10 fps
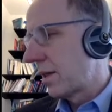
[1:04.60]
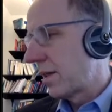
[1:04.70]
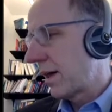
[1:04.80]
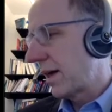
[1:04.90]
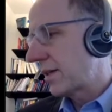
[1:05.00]

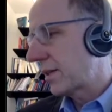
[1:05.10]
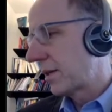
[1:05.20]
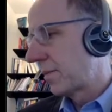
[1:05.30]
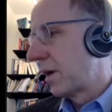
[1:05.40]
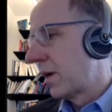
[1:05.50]
that
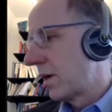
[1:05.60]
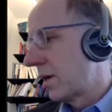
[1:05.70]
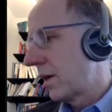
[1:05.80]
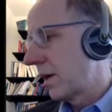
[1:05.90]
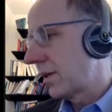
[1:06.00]

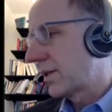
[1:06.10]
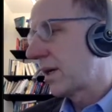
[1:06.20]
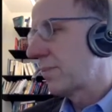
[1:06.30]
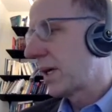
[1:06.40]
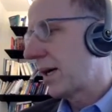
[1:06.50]

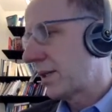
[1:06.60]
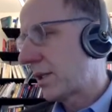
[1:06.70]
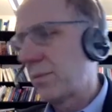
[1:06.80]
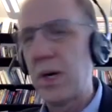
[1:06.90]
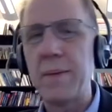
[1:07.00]
some
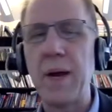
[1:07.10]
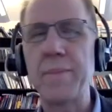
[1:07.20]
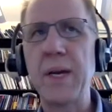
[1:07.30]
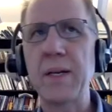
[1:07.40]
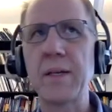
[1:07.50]
customer,
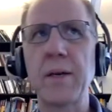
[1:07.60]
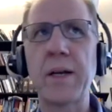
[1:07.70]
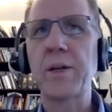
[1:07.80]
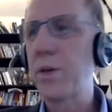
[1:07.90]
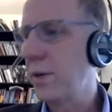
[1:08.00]

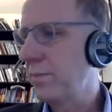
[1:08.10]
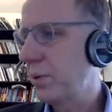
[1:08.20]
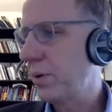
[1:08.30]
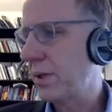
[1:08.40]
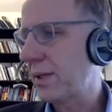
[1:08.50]
I could
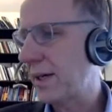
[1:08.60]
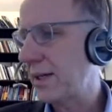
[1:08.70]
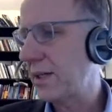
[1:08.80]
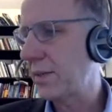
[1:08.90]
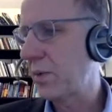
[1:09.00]
put
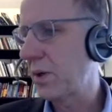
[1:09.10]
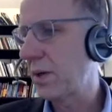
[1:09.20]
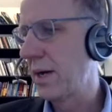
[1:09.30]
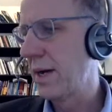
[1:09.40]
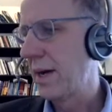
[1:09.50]

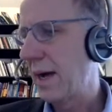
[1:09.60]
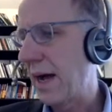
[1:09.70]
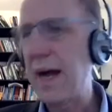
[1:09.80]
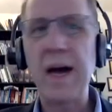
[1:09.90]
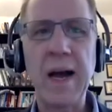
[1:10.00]
customer
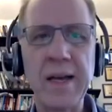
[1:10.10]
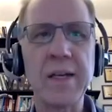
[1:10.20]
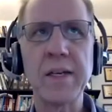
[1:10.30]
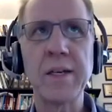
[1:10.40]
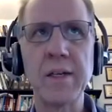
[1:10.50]
I
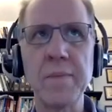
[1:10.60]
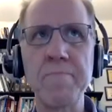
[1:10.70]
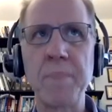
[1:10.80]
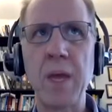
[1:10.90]
in here,